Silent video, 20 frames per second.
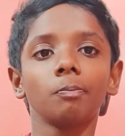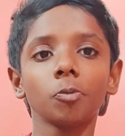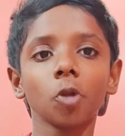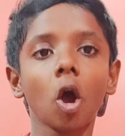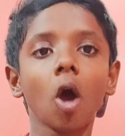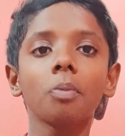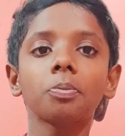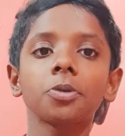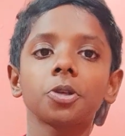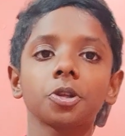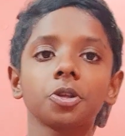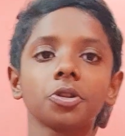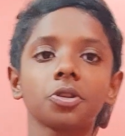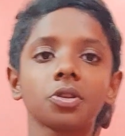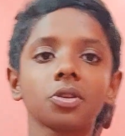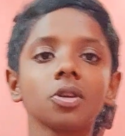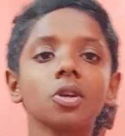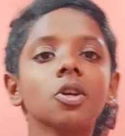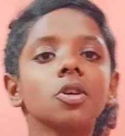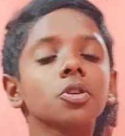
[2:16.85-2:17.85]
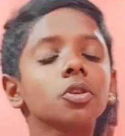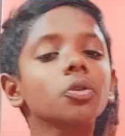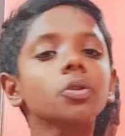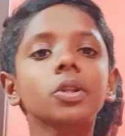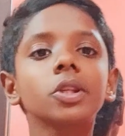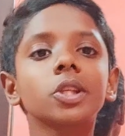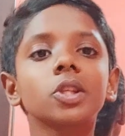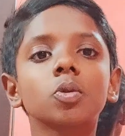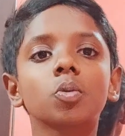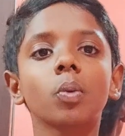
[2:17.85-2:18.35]
options. So
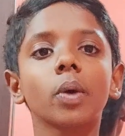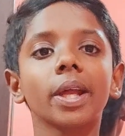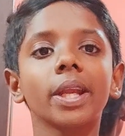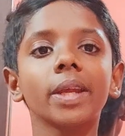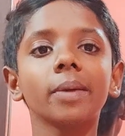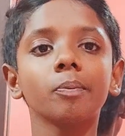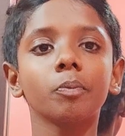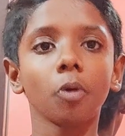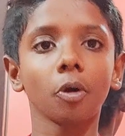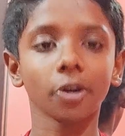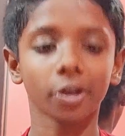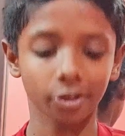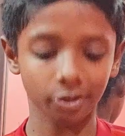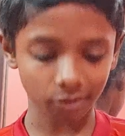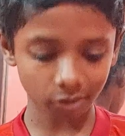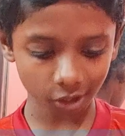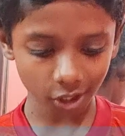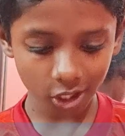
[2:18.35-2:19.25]
this is very important.